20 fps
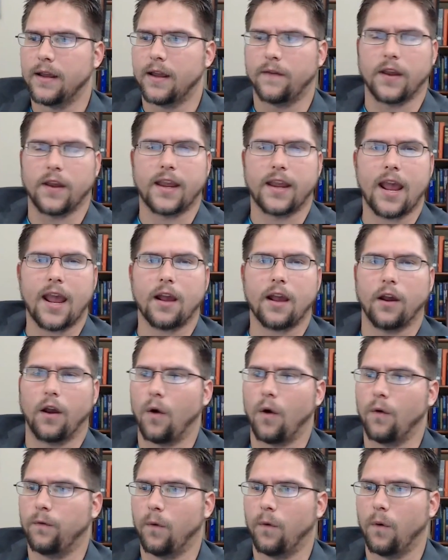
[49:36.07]
If you can't
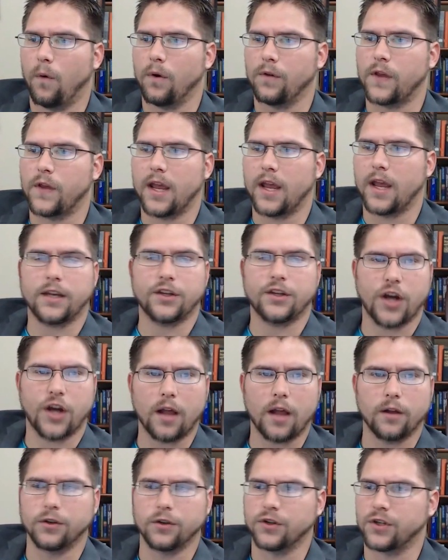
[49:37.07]
go forward, if you can't
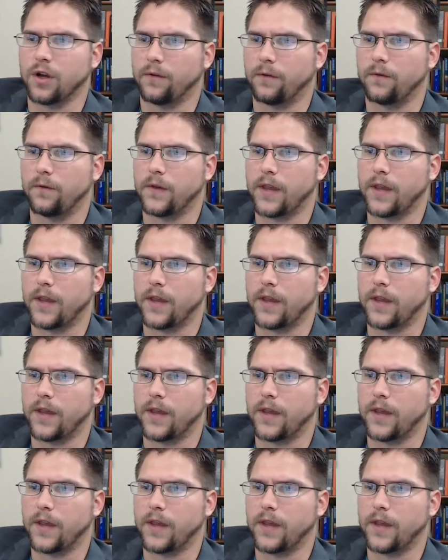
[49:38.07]
challenge yourself,